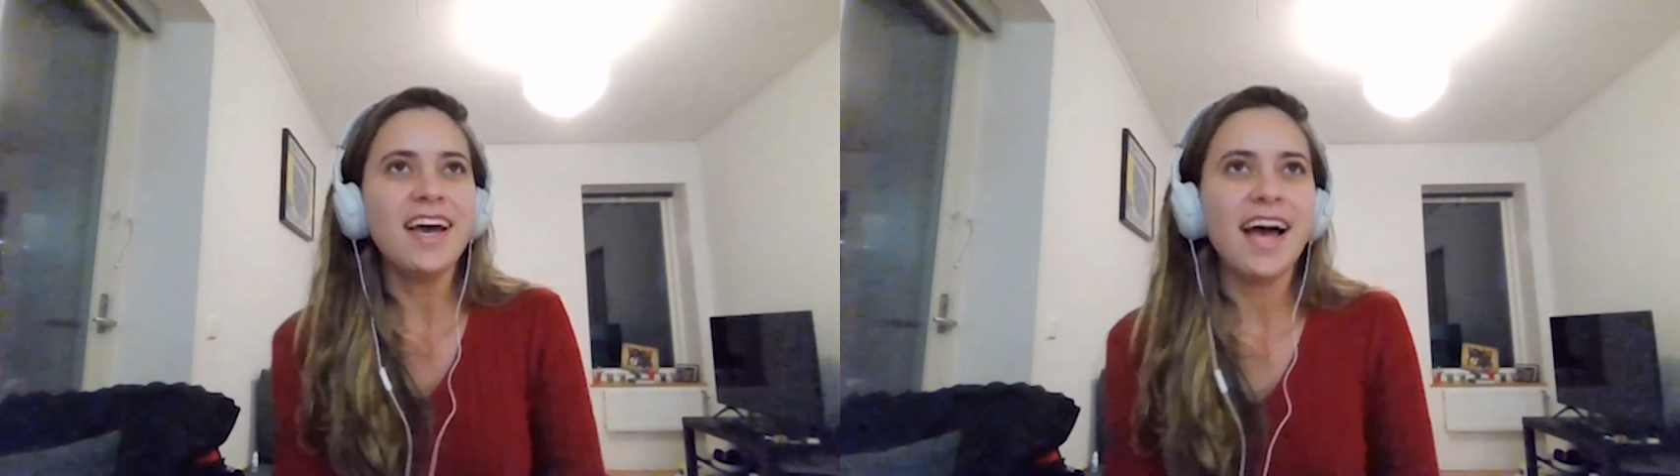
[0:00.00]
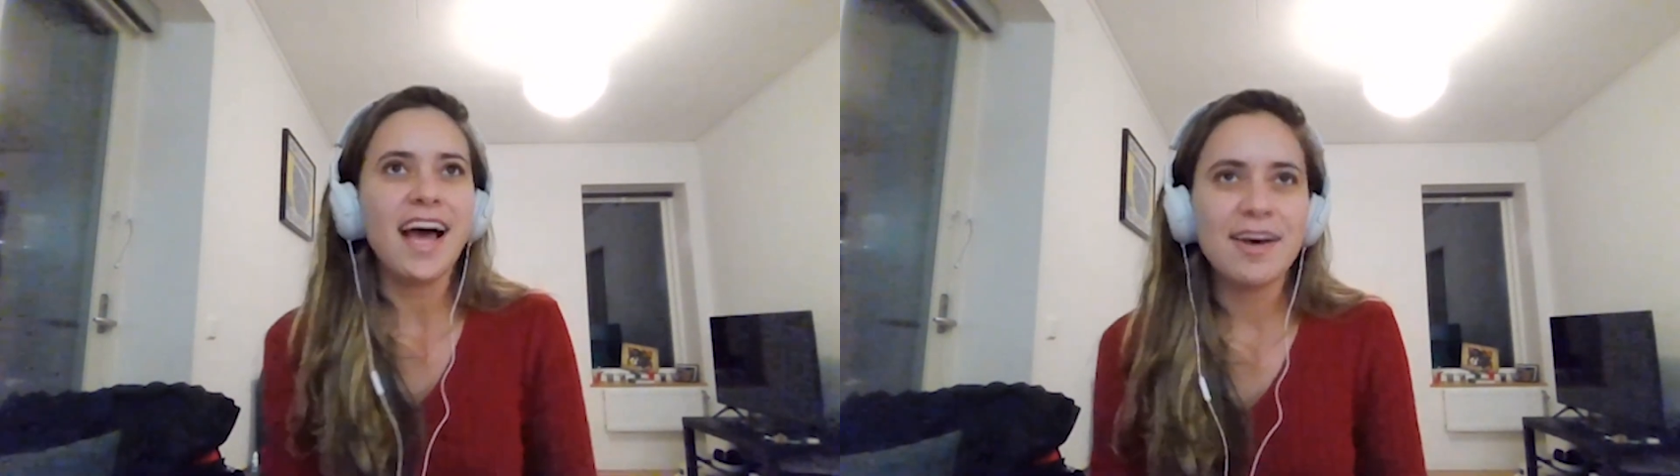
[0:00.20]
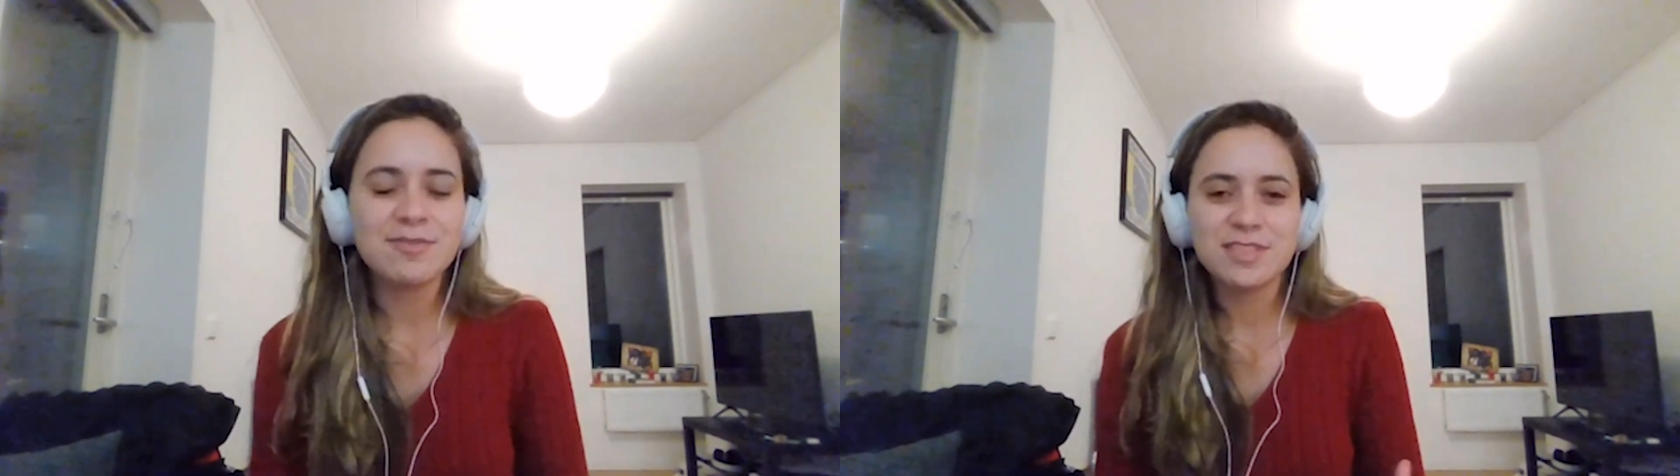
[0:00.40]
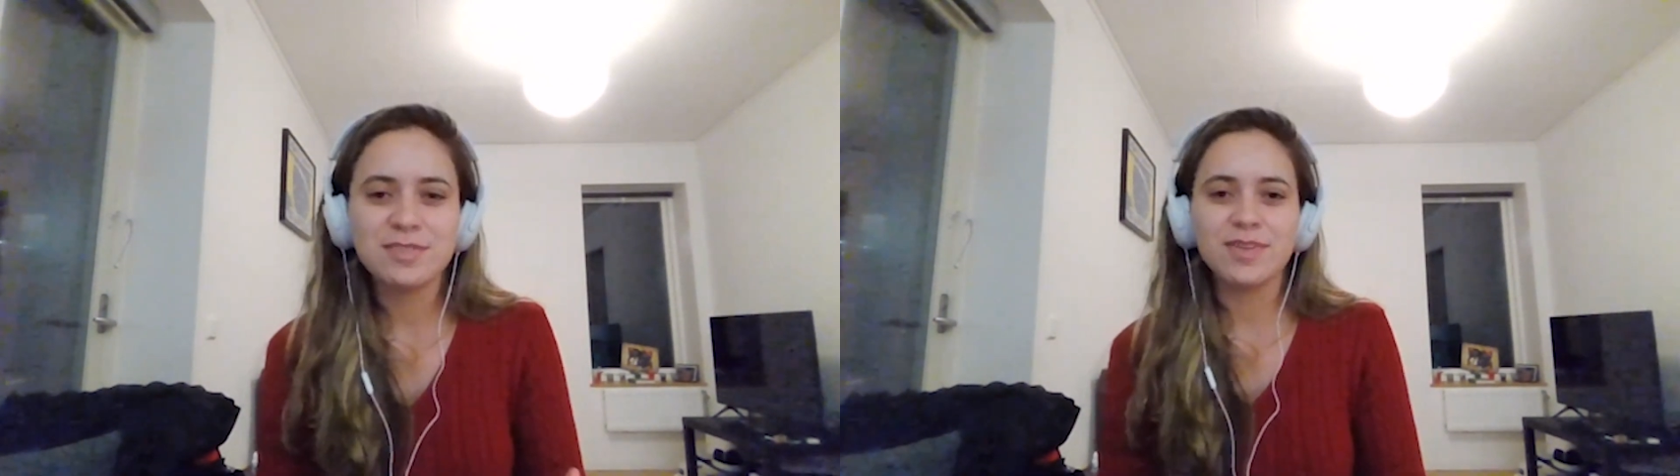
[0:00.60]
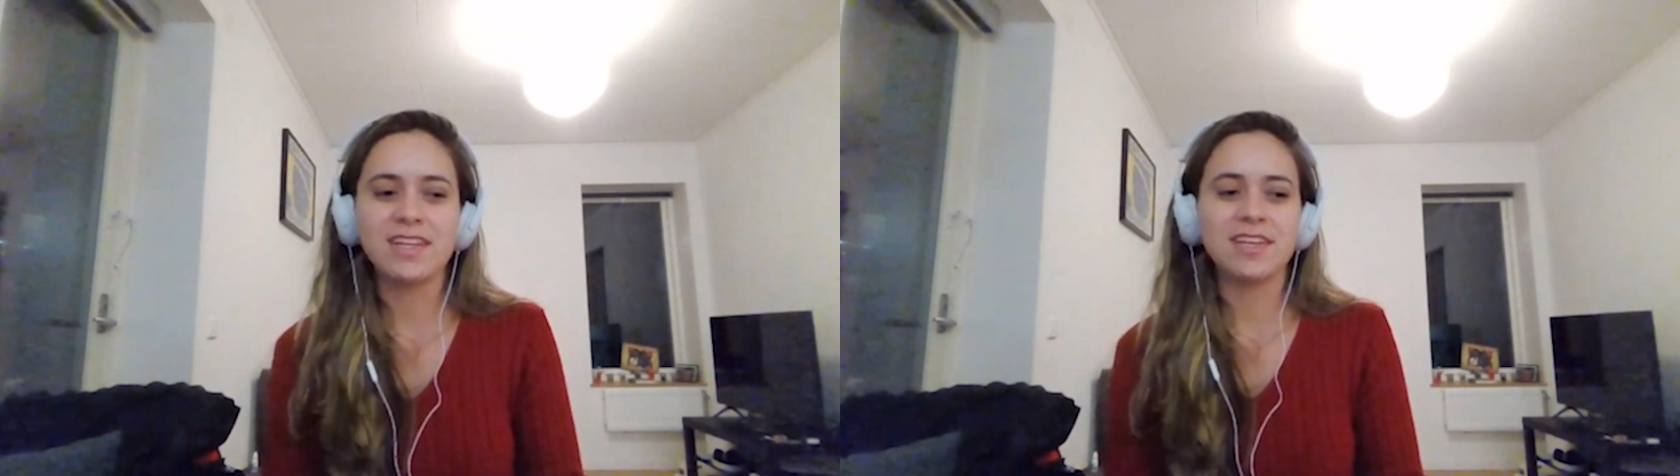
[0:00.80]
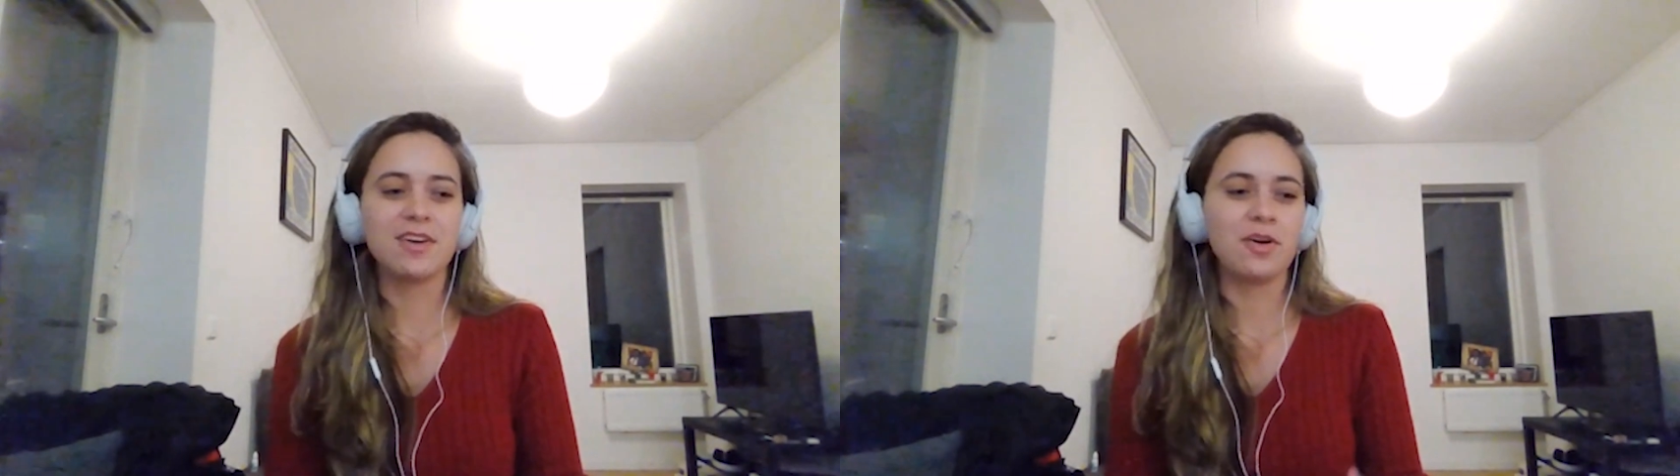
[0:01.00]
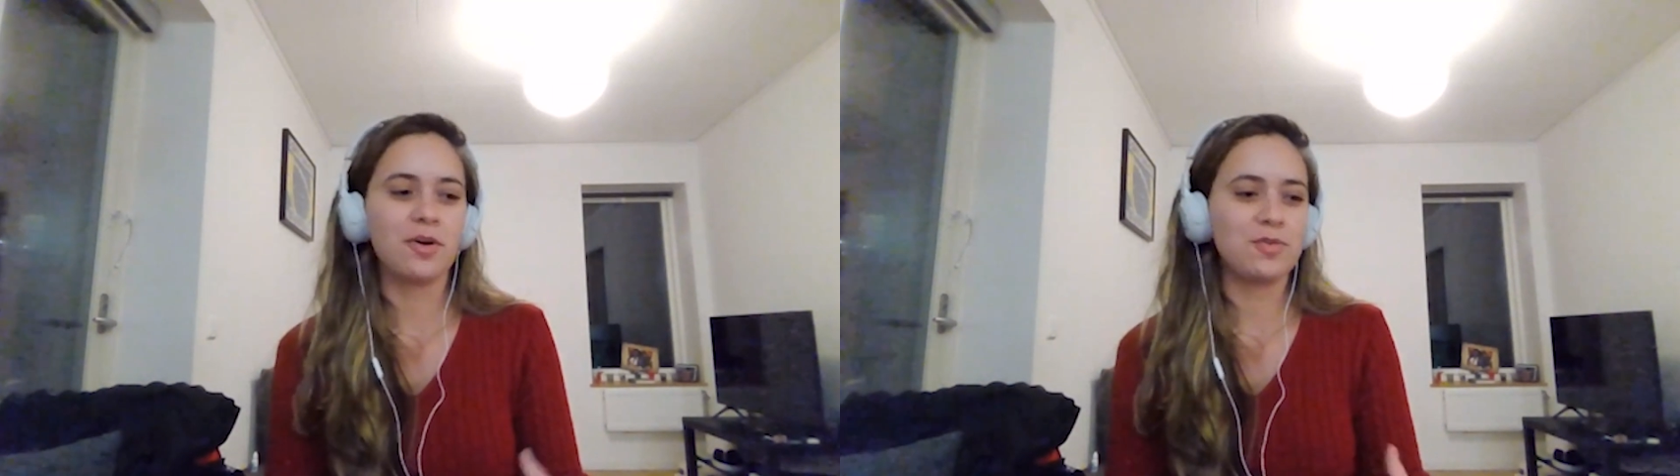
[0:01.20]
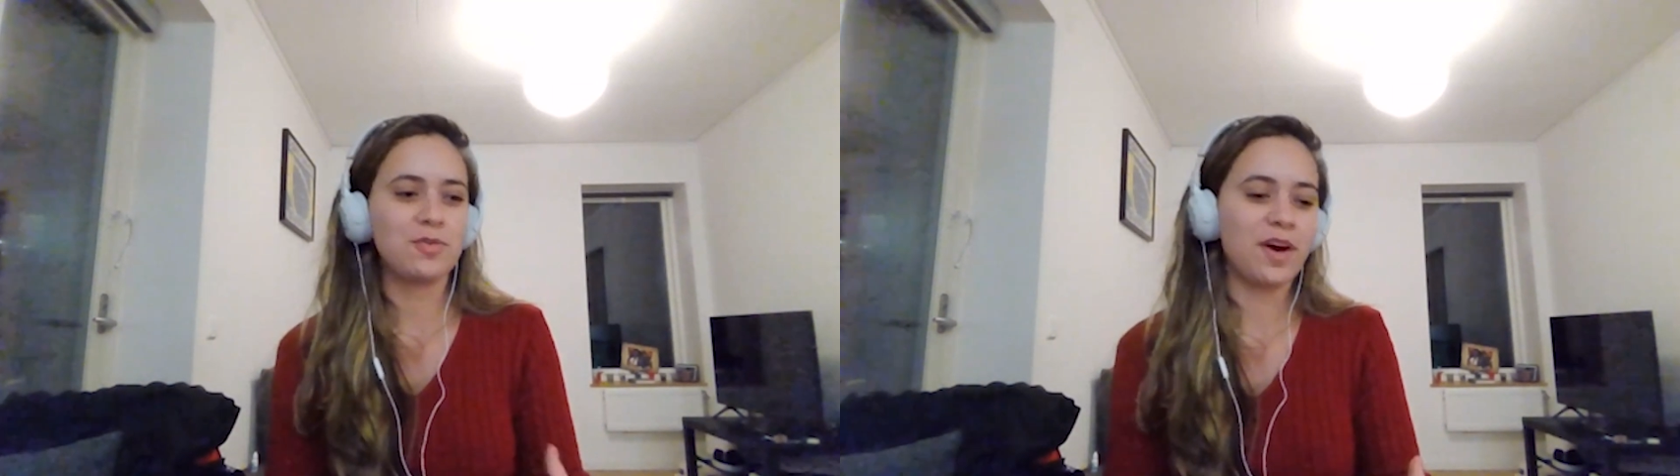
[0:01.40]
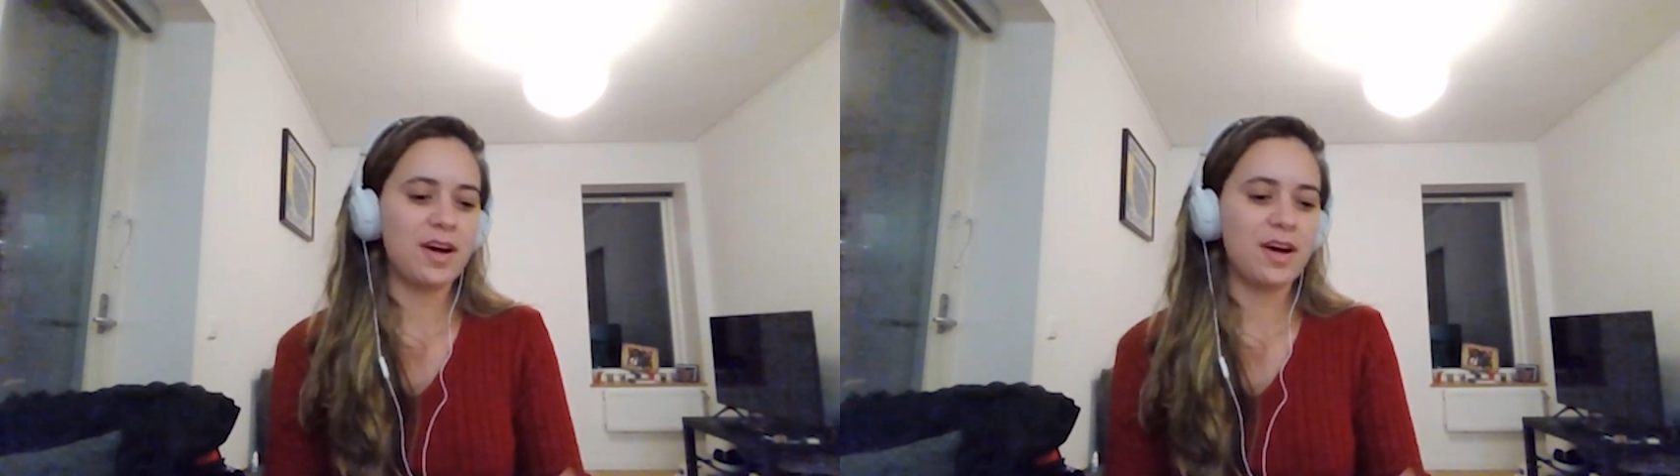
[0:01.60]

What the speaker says: have this feeling, oh no,